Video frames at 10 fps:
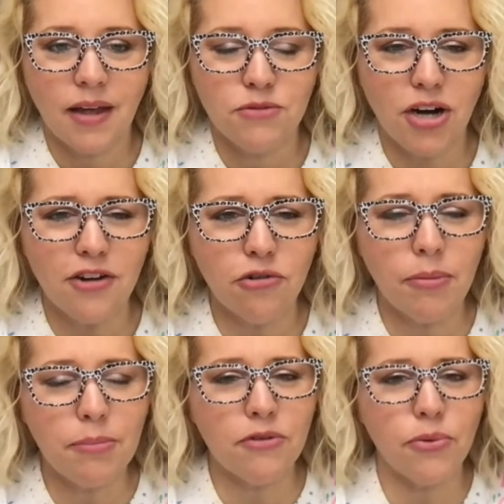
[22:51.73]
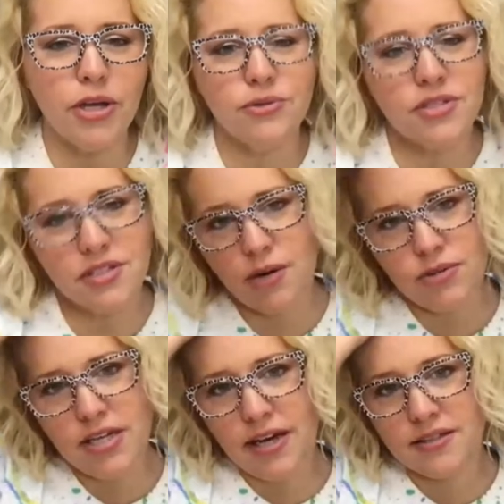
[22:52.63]
trying to remember if we used
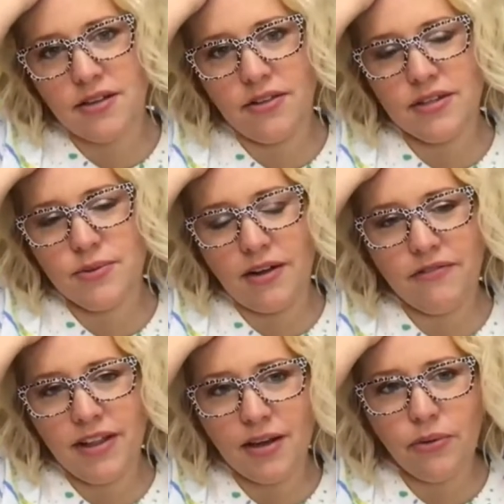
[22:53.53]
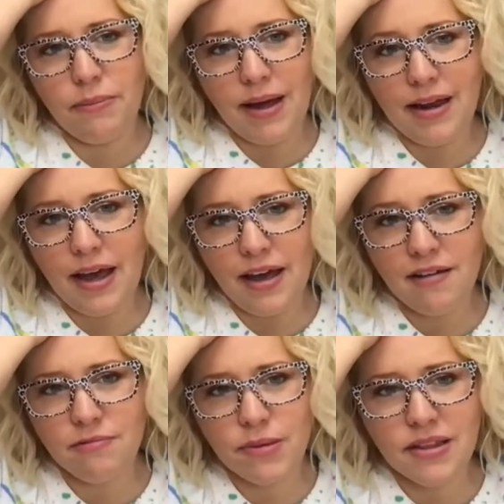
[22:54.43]
Snow-Tex on this one. I feel like we might
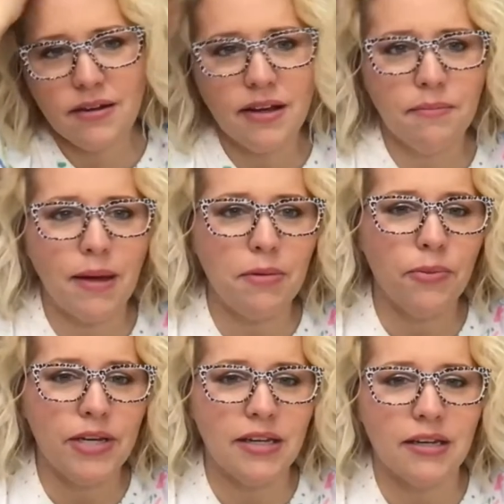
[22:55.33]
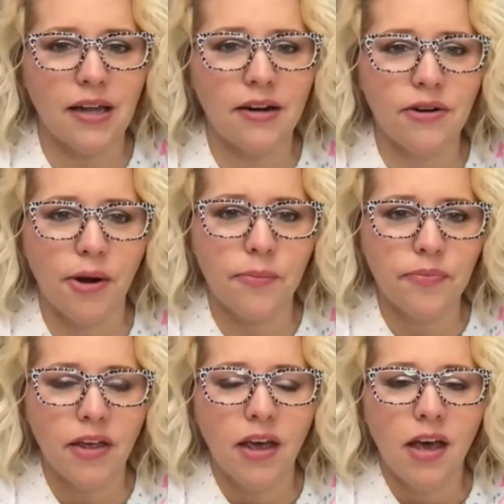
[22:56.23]
have, but then again, maybe we didn't. I don't know.
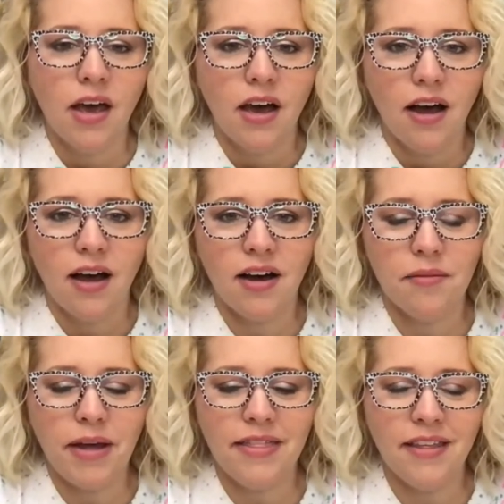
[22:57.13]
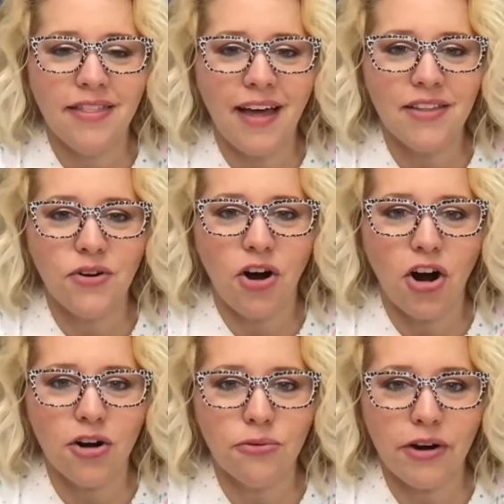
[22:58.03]
Um, and then that little
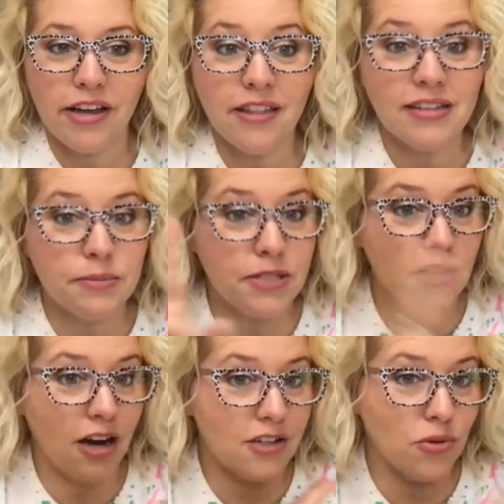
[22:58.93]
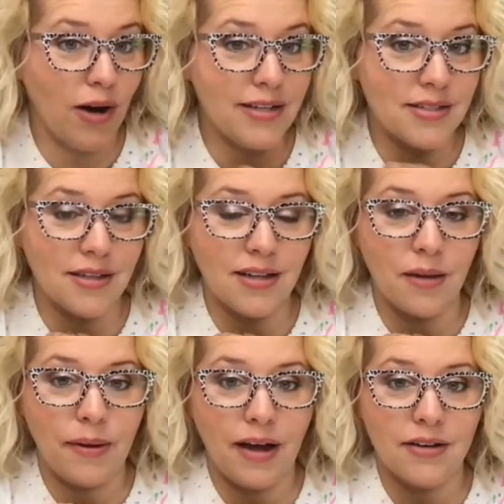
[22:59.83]
heart wreath has been taught twice in the
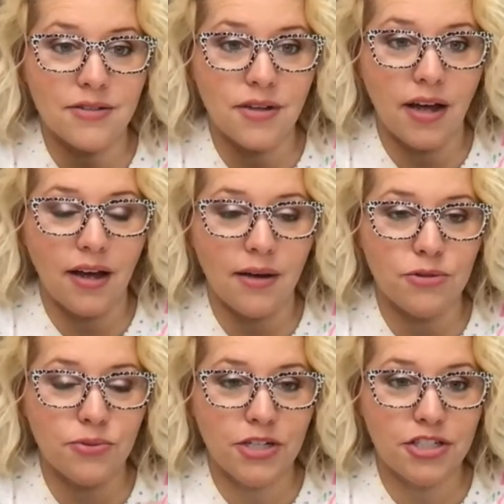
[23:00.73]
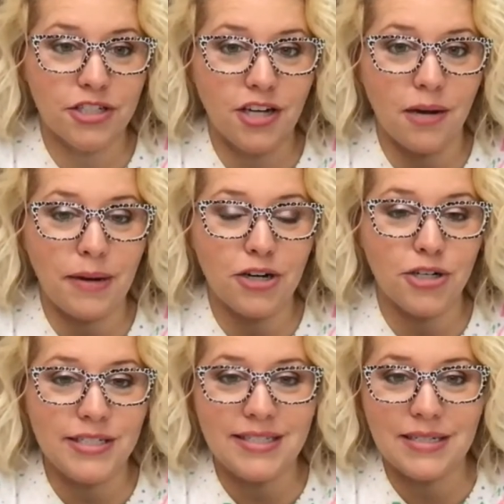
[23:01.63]
clubhouse. Uh, it was originally taught by
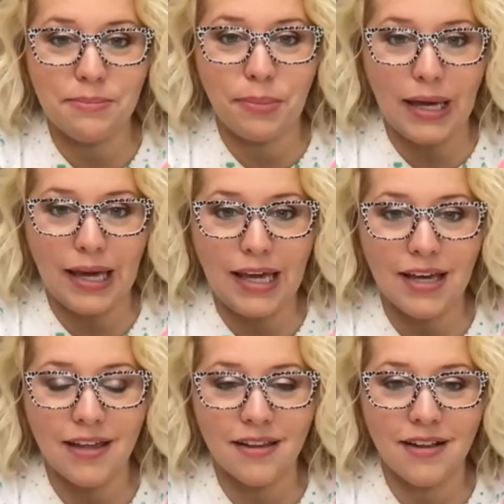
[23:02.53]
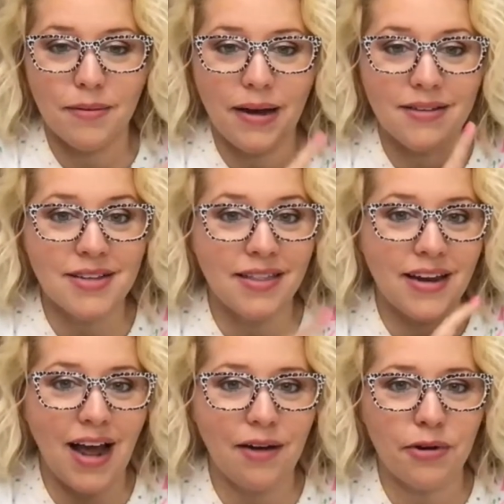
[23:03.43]
Kristen B in the clubhouse, and then
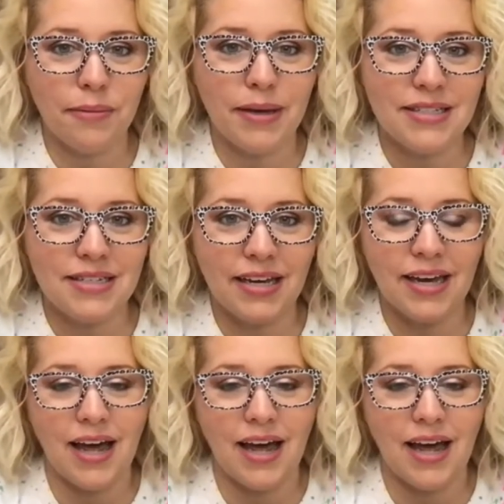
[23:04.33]
I remixed it and